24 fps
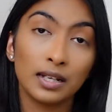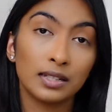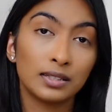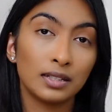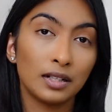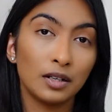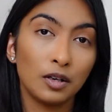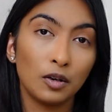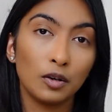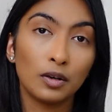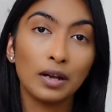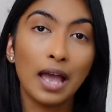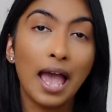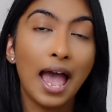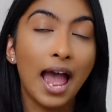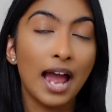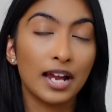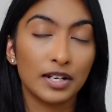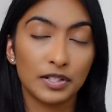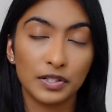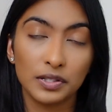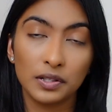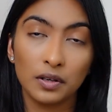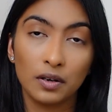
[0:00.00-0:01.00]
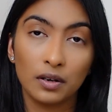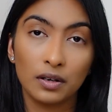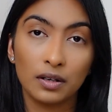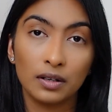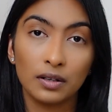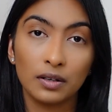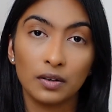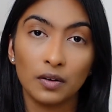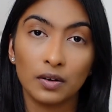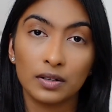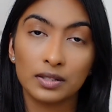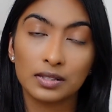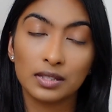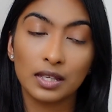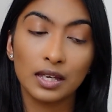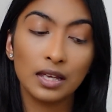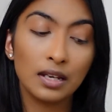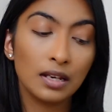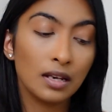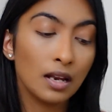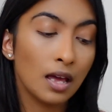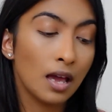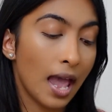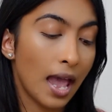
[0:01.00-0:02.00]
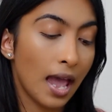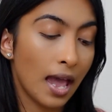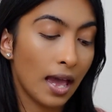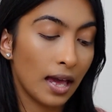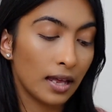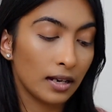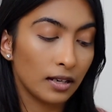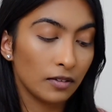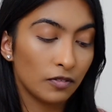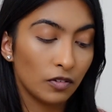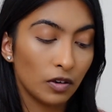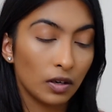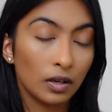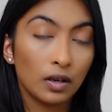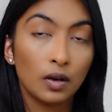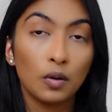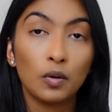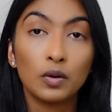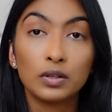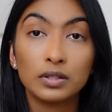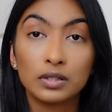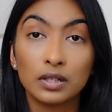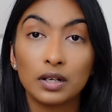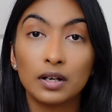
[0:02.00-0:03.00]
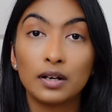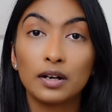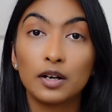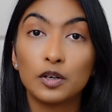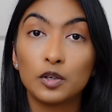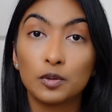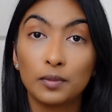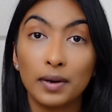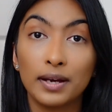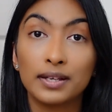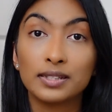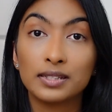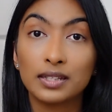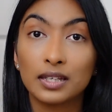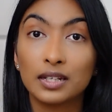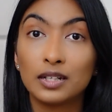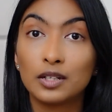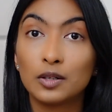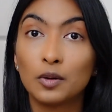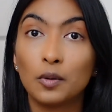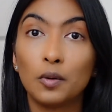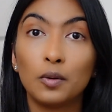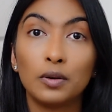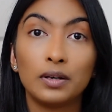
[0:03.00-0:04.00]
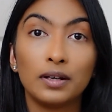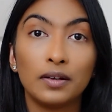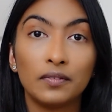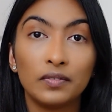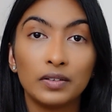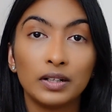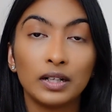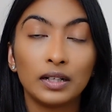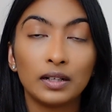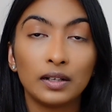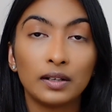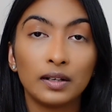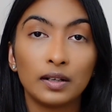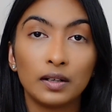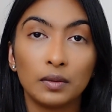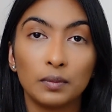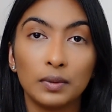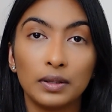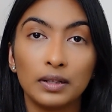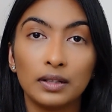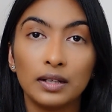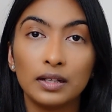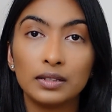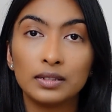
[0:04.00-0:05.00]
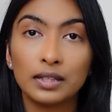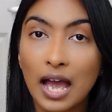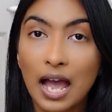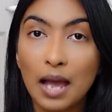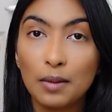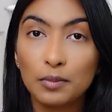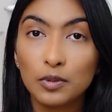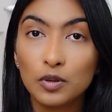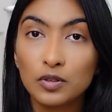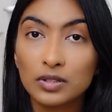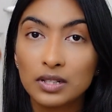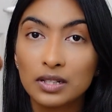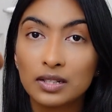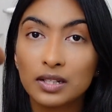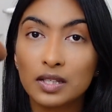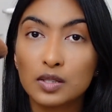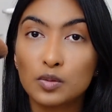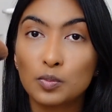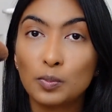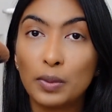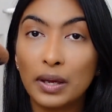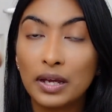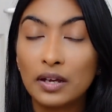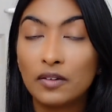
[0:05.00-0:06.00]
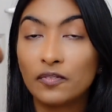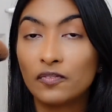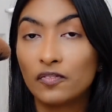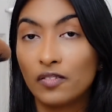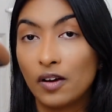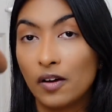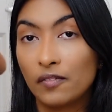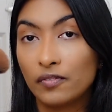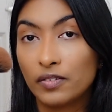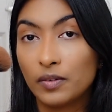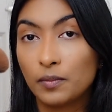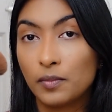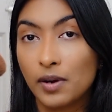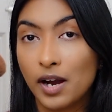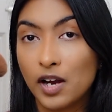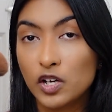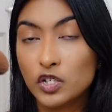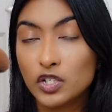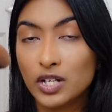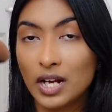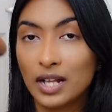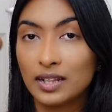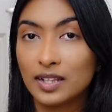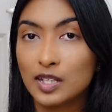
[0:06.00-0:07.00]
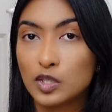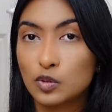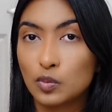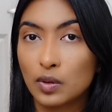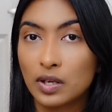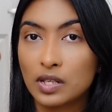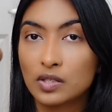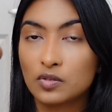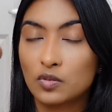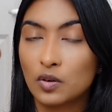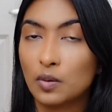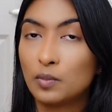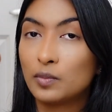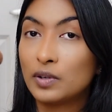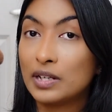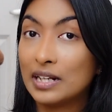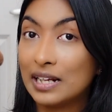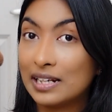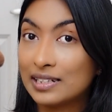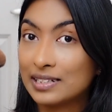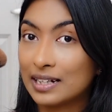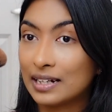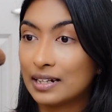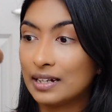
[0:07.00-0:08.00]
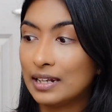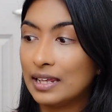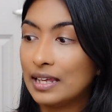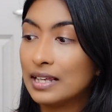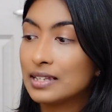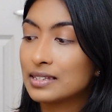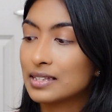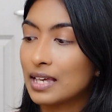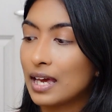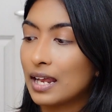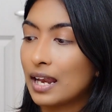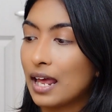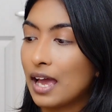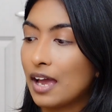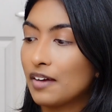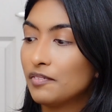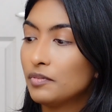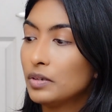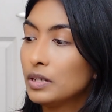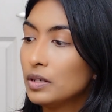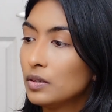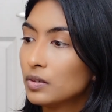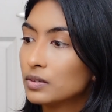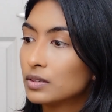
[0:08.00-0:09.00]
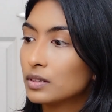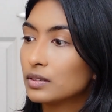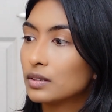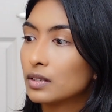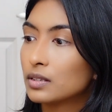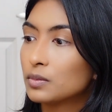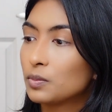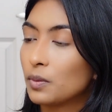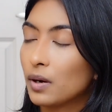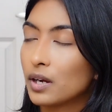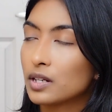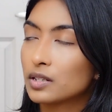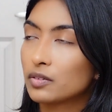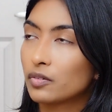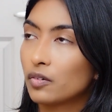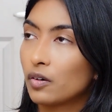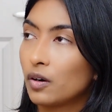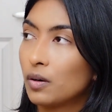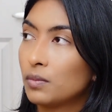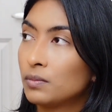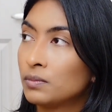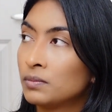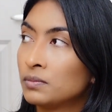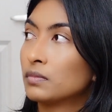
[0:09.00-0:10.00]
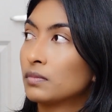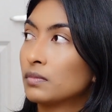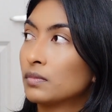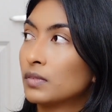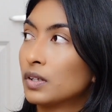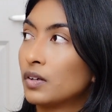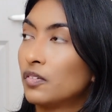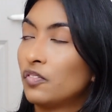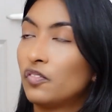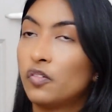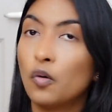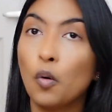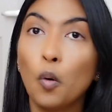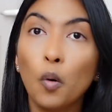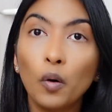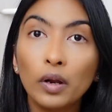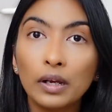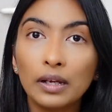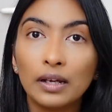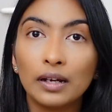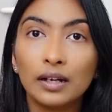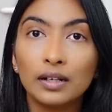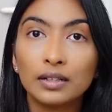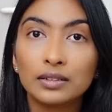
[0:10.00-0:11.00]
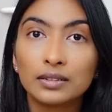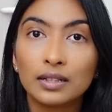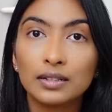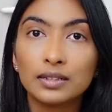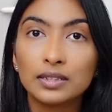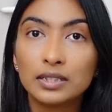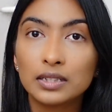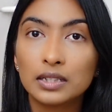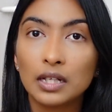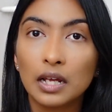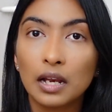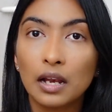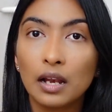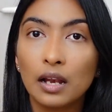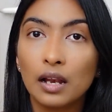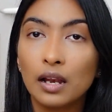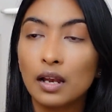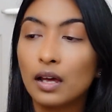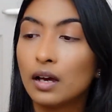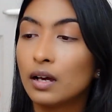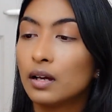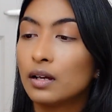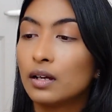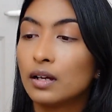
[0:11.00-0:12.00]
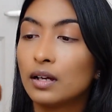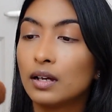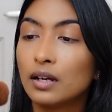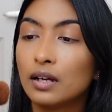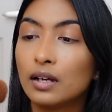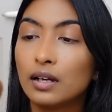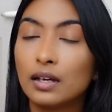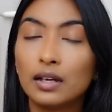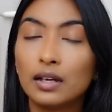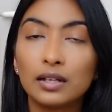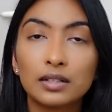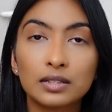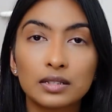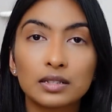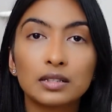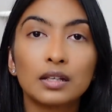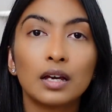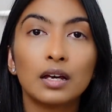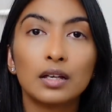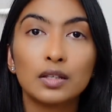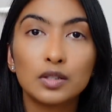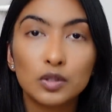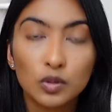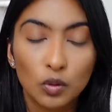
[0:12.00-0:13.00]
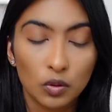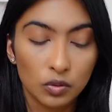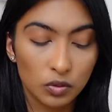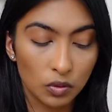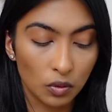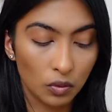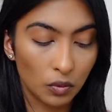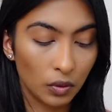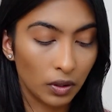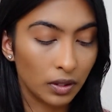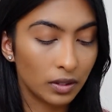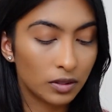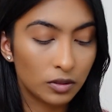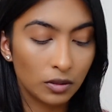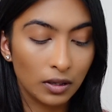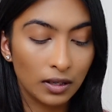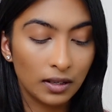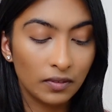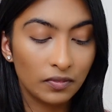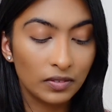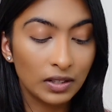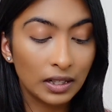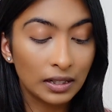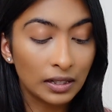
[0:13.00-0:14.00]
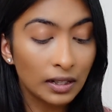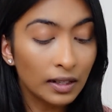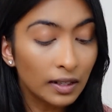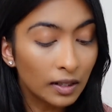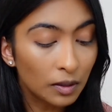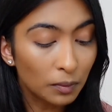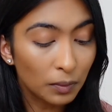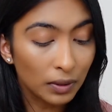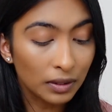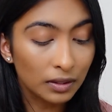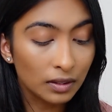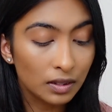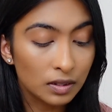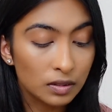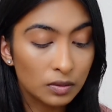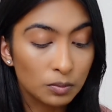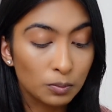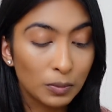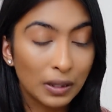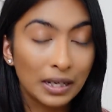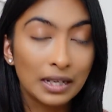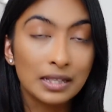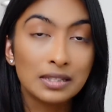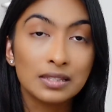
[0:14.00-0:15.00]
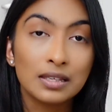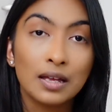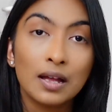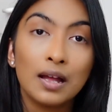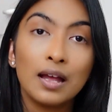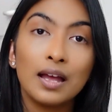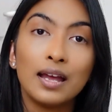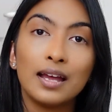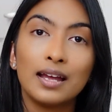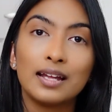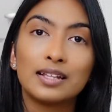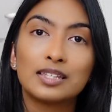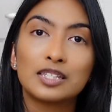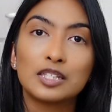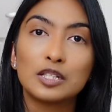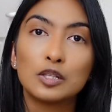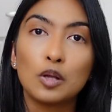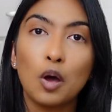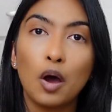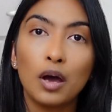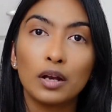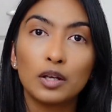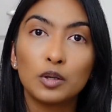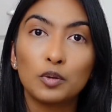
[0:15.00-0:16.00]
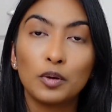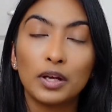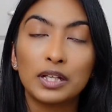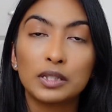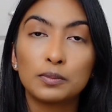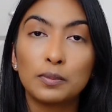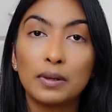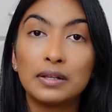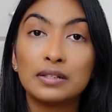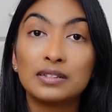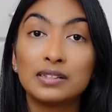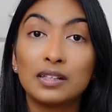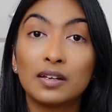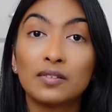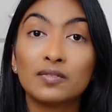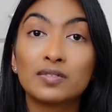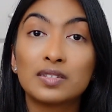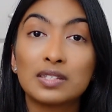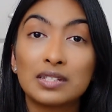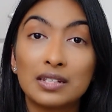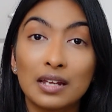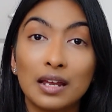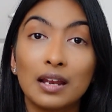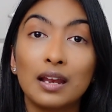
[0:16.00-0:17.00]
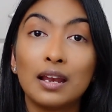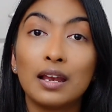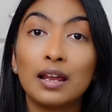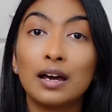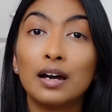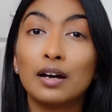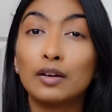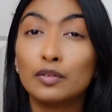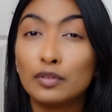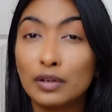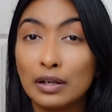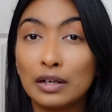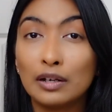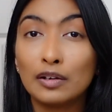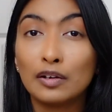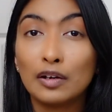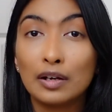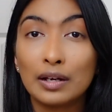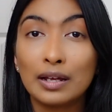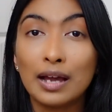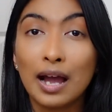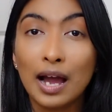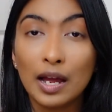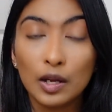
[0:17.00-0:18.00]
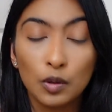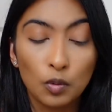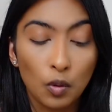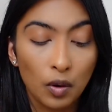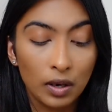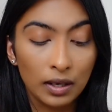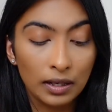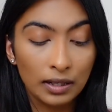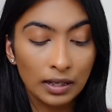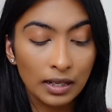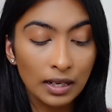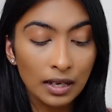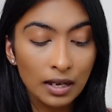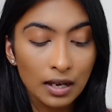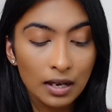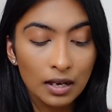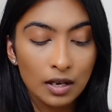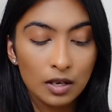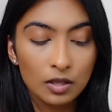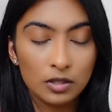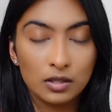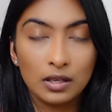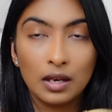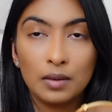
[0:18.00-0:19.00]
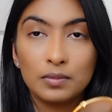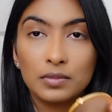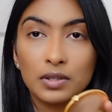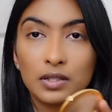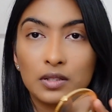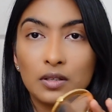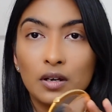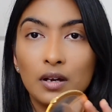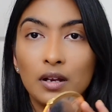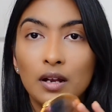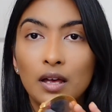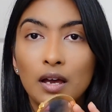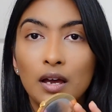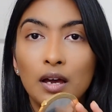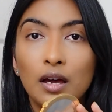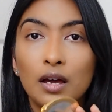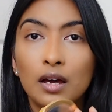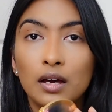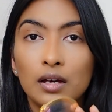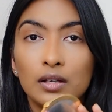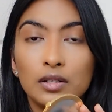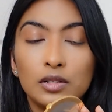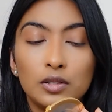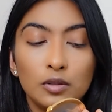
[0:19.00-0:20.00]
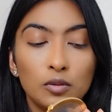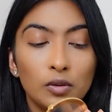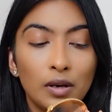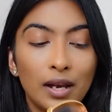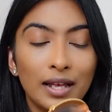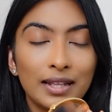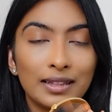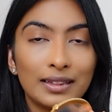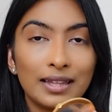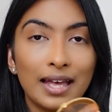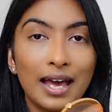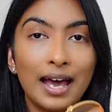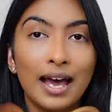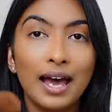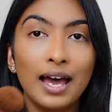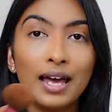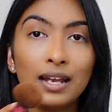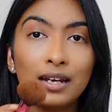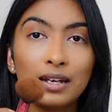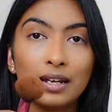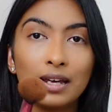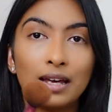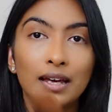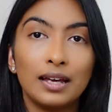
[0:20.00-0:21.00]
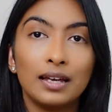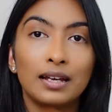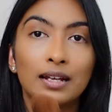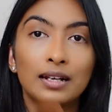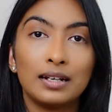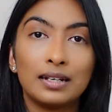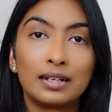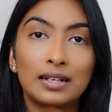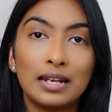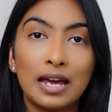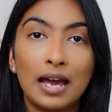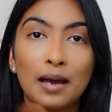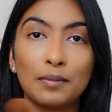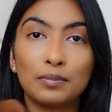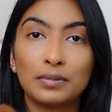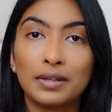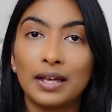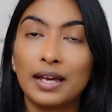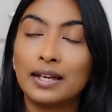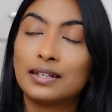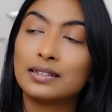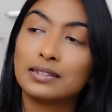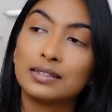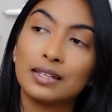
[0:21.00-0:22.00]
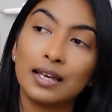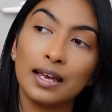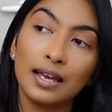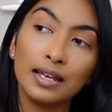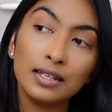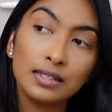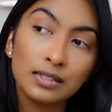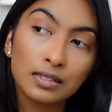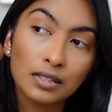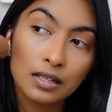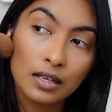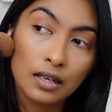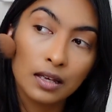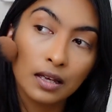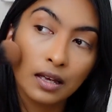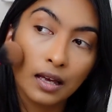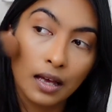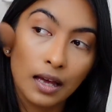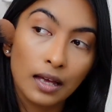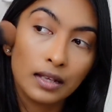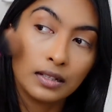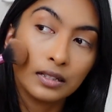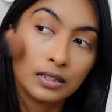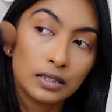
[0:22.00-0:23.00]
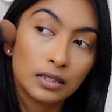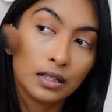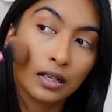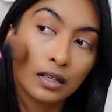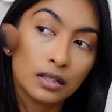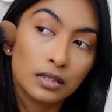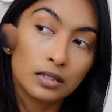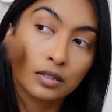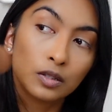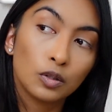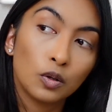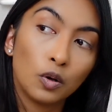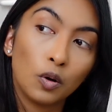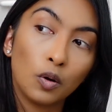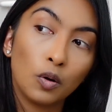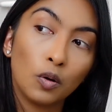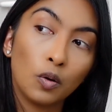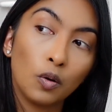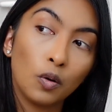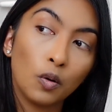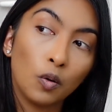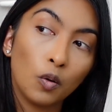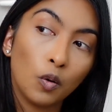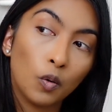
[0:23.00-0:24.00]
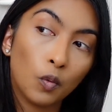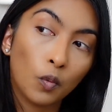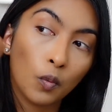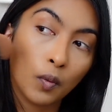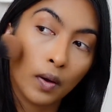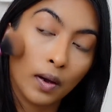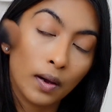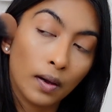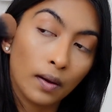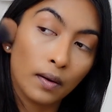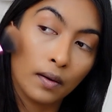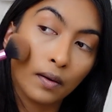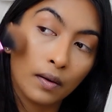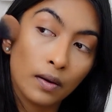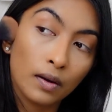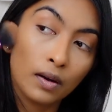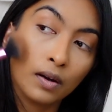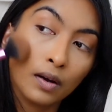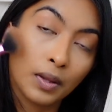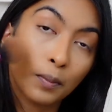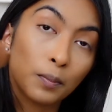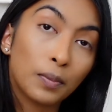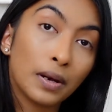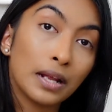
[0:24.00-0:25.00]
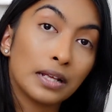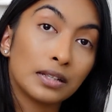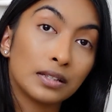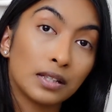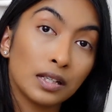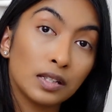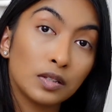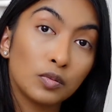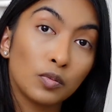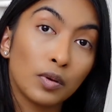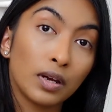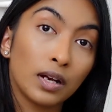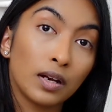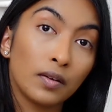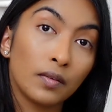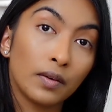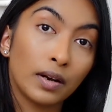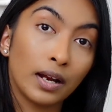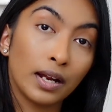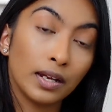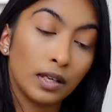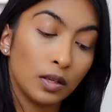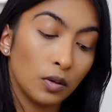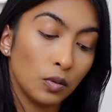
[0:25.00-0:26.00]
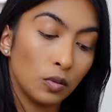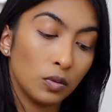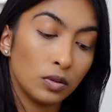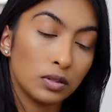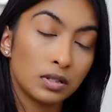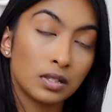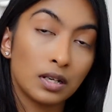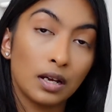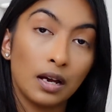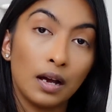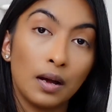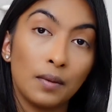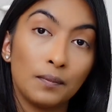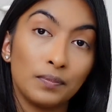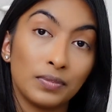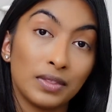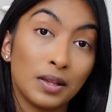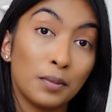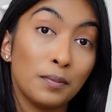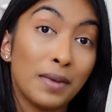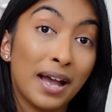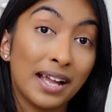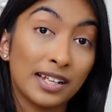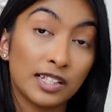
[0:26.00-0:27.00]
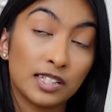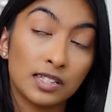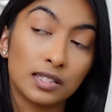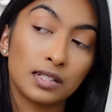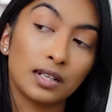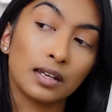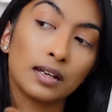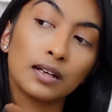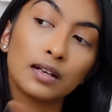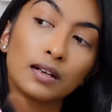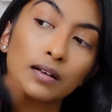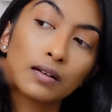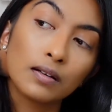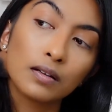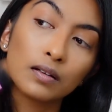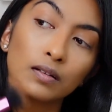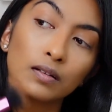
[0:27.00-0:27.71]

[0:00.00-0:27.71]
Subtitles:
doesn't look ashy on your skin, and if you're closer to my skin tone, definitely recommend this. I'm using this big fluffy brush, and this one is from Real Techniques, and I have been using this brush from 4 years, and still it's so good. So I definitely recommend this because it's not too expensive, still really high quality. So I'm just gonna do like that, tap the excess, and just go over the places wherever I used the matchstick,